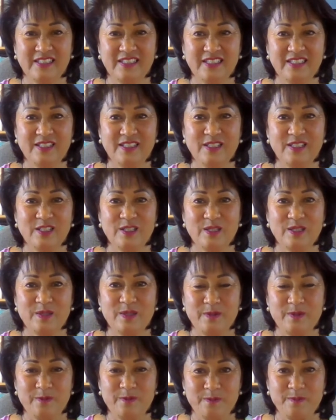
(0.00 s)

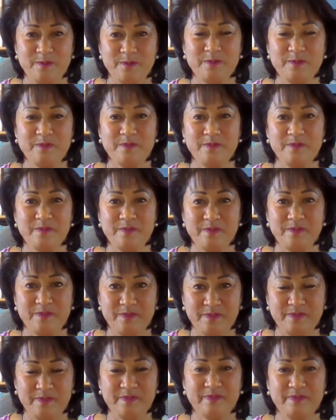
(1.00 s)

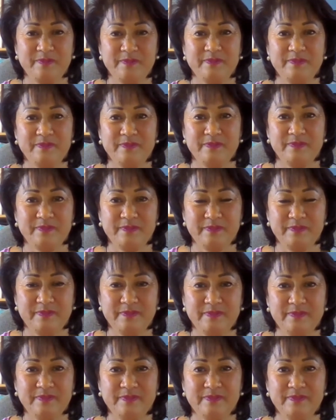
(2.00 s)

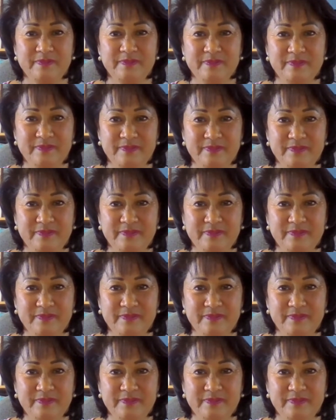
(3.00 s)
(silent)